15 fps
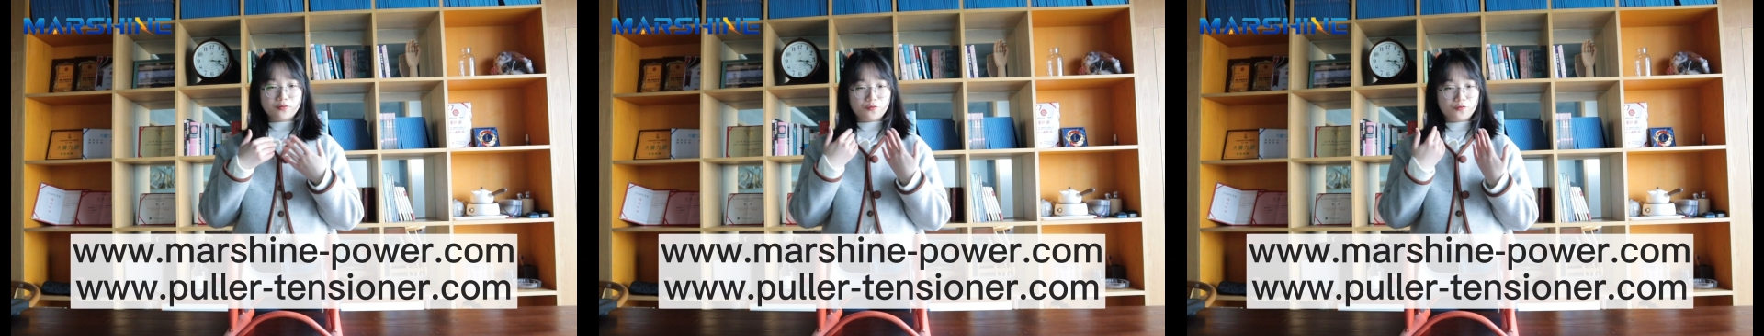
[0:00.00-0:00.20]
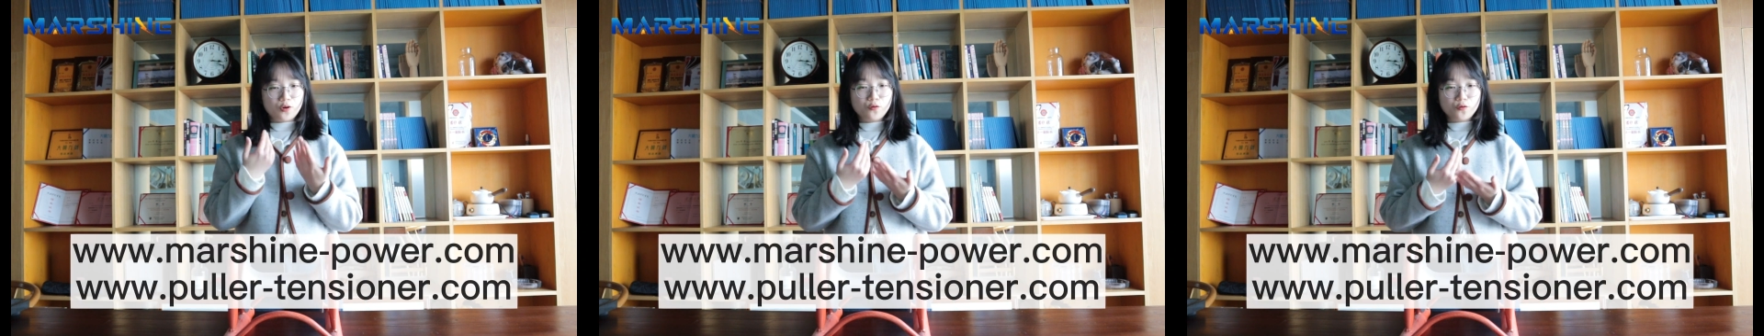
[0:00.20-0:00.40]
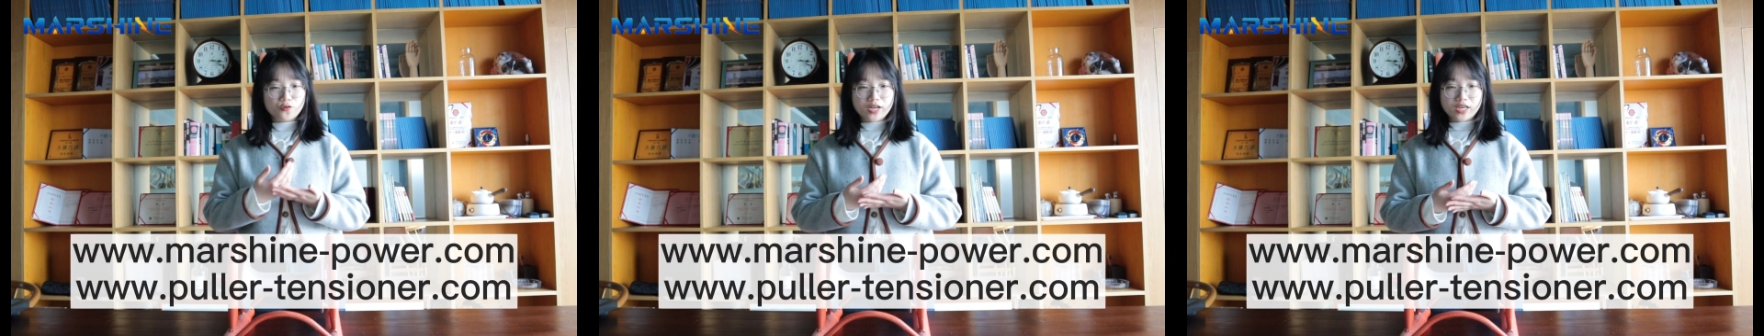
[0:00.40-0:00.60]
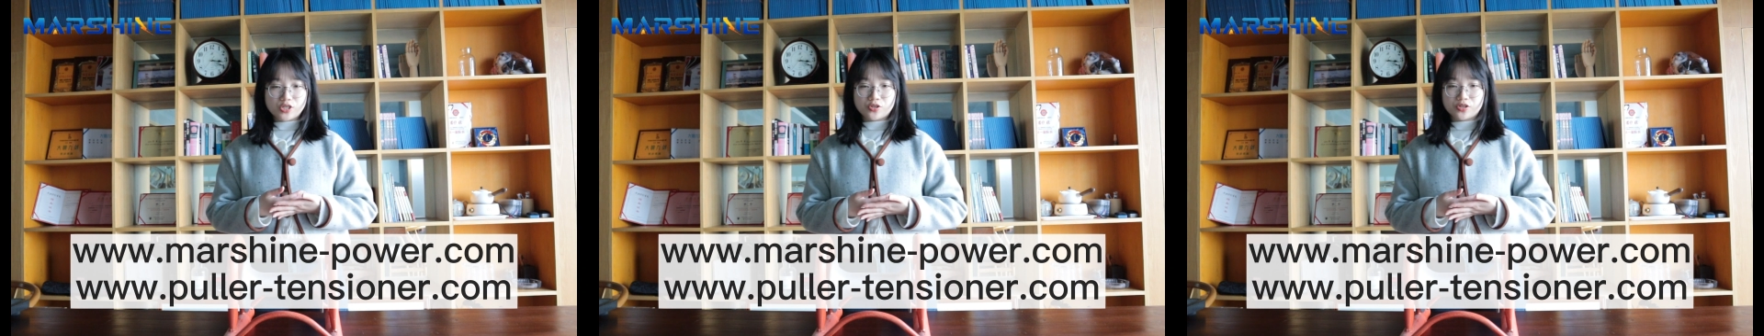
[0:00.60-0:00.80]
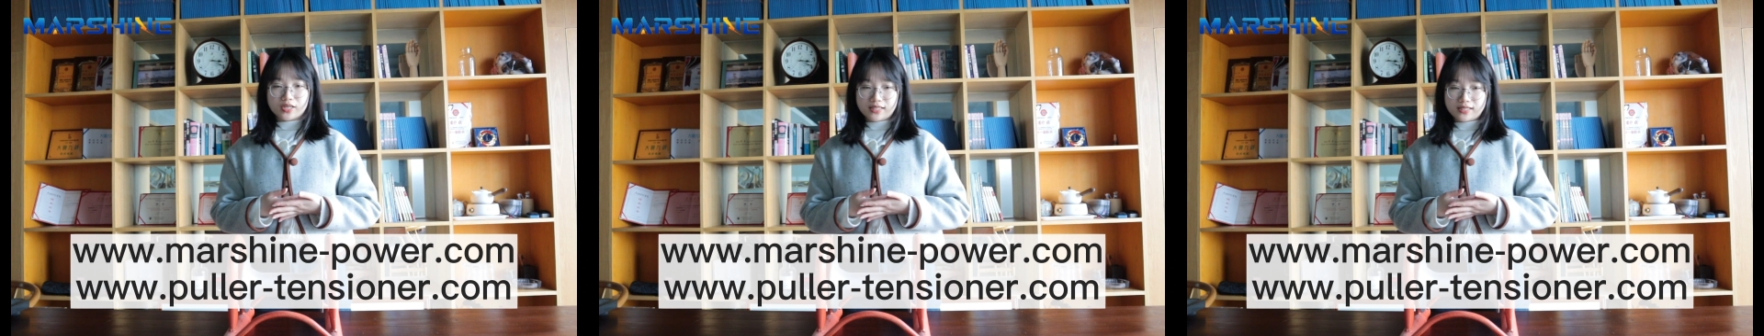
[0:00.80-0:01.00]
feel free
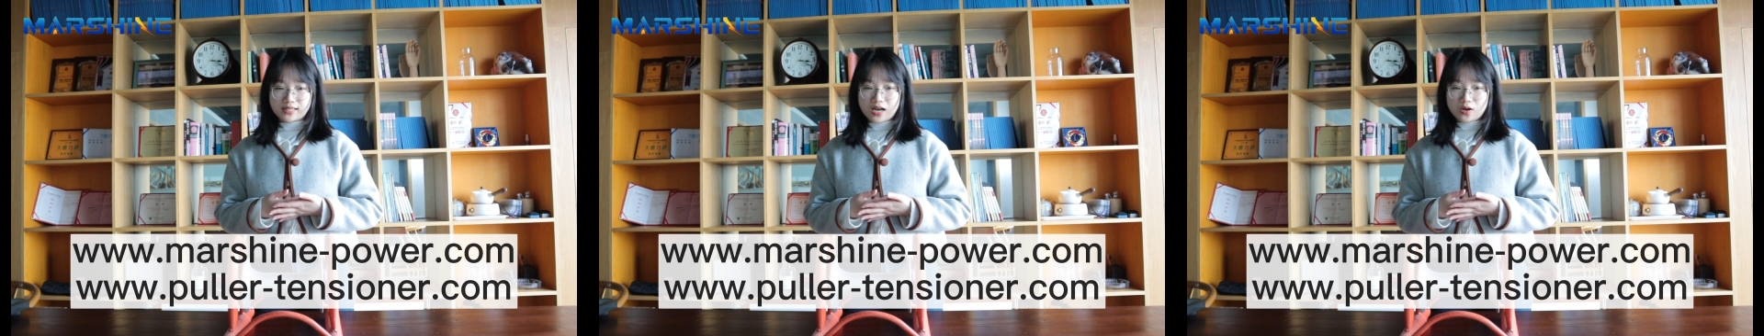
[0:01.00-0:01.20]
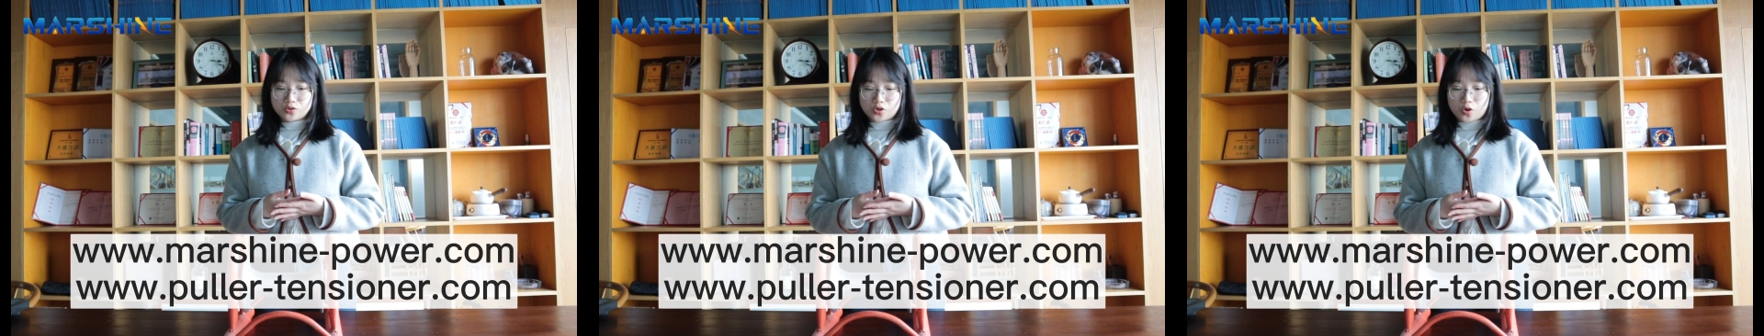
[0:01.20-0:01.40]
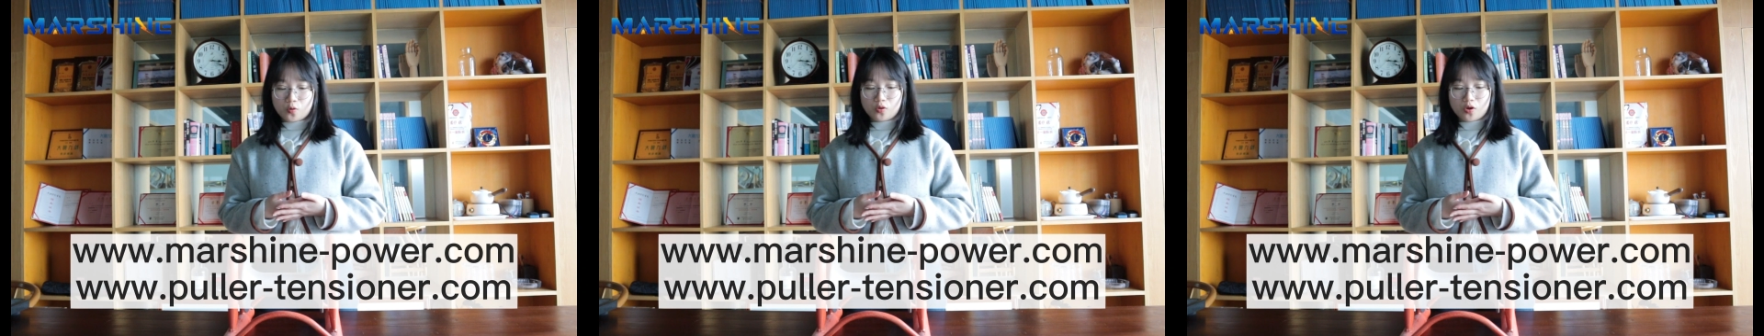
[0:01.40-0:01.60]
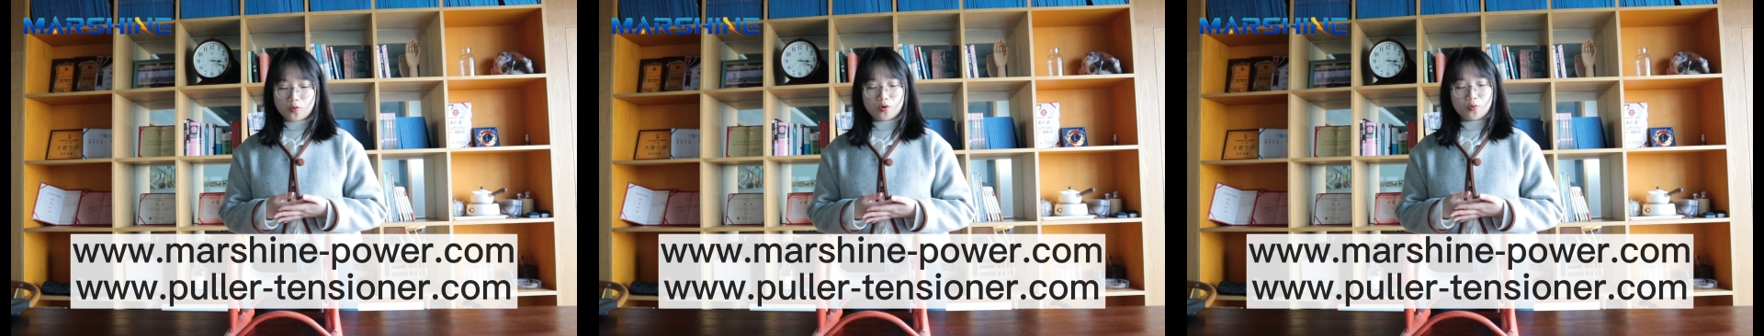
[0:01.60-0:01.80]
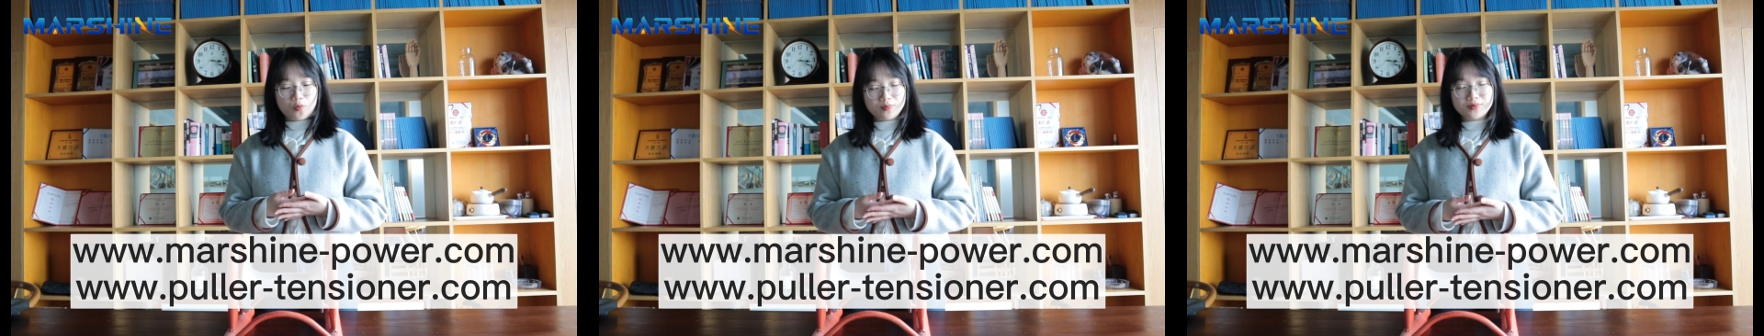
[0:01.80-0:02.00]
to consult on
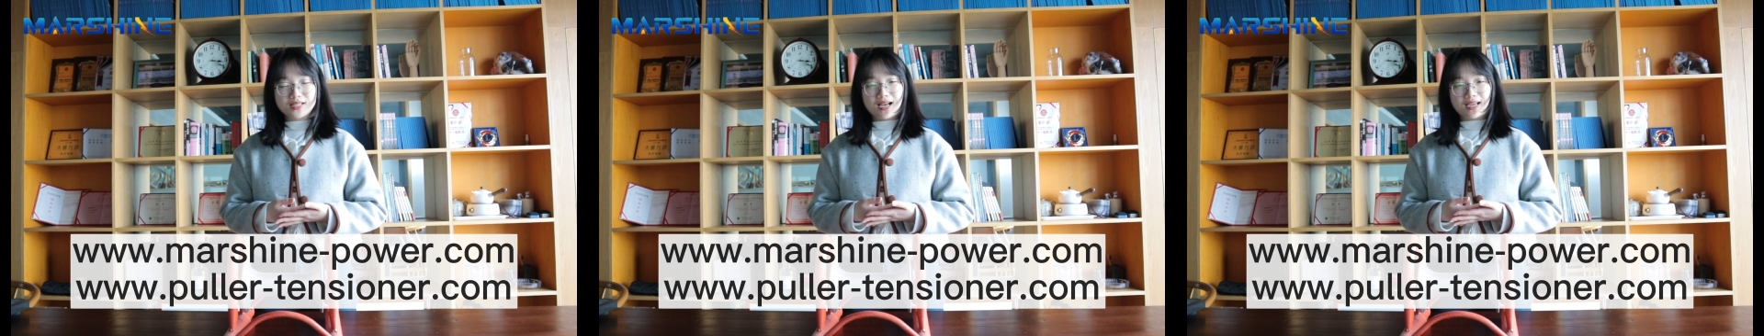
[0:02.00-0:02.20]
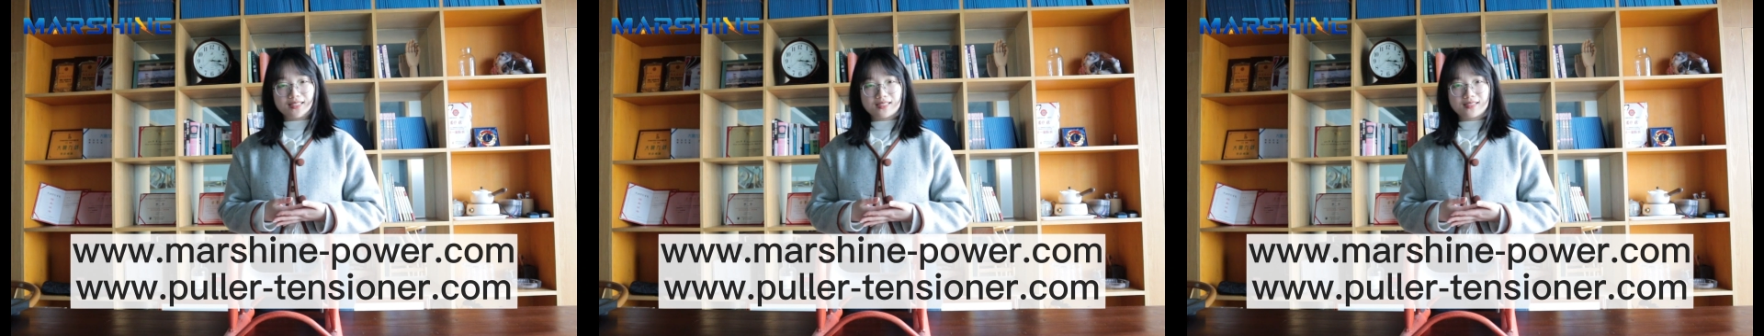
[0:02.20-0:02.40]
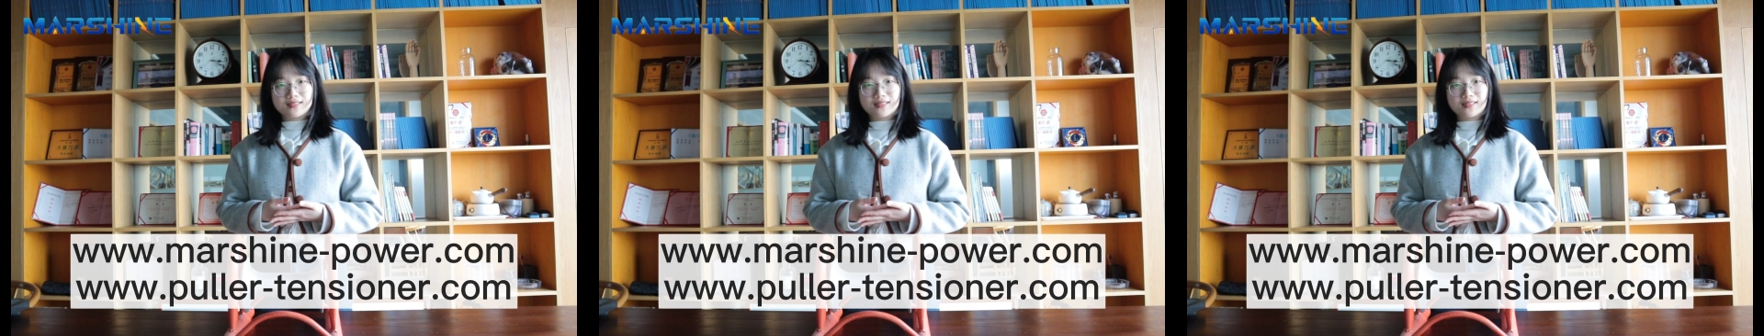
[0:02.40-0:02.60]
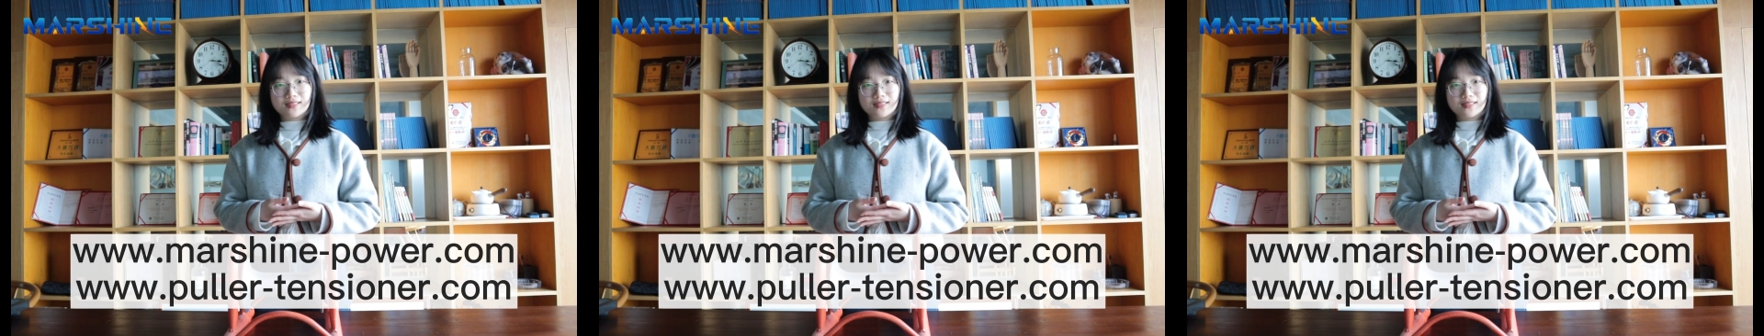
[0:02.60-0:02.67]
our website.